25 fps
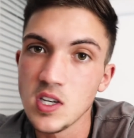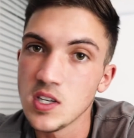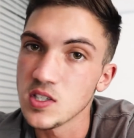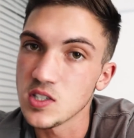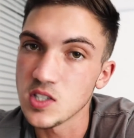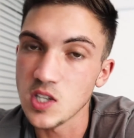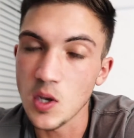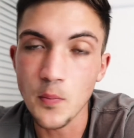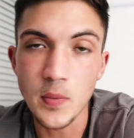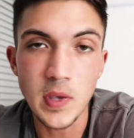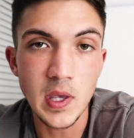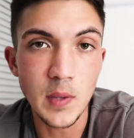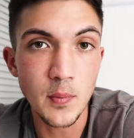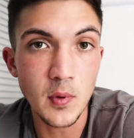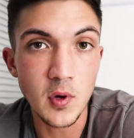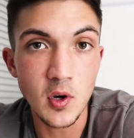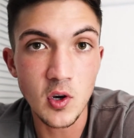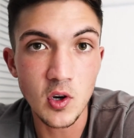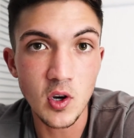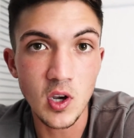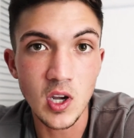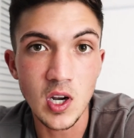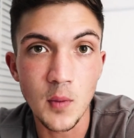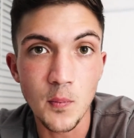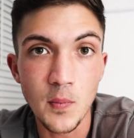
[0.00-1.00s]
Some people
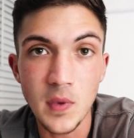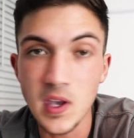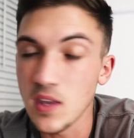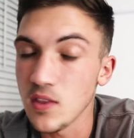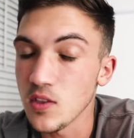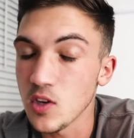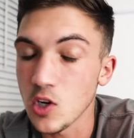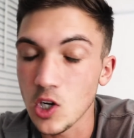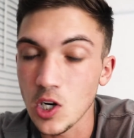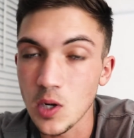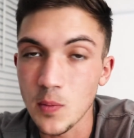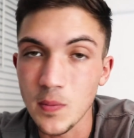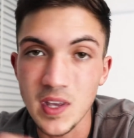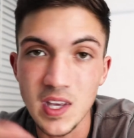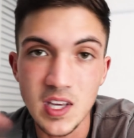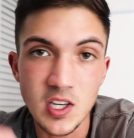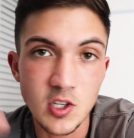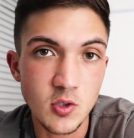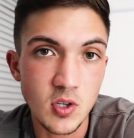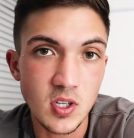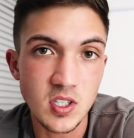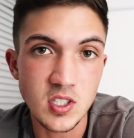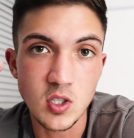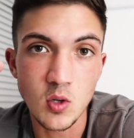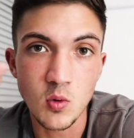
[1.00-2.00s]
you're going to meet and they're going to be
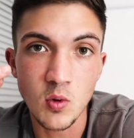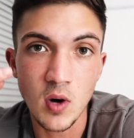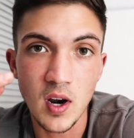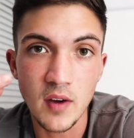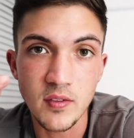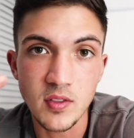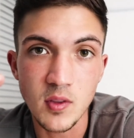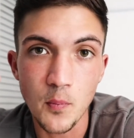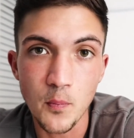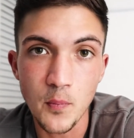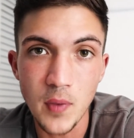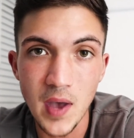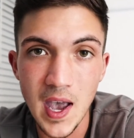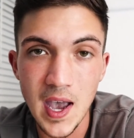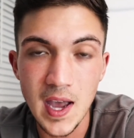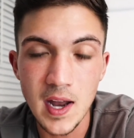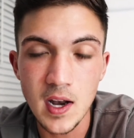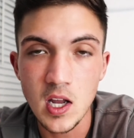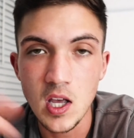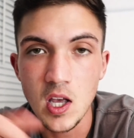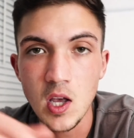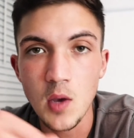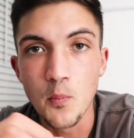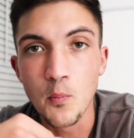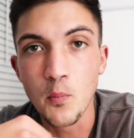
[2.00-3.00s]
interested right off the bat,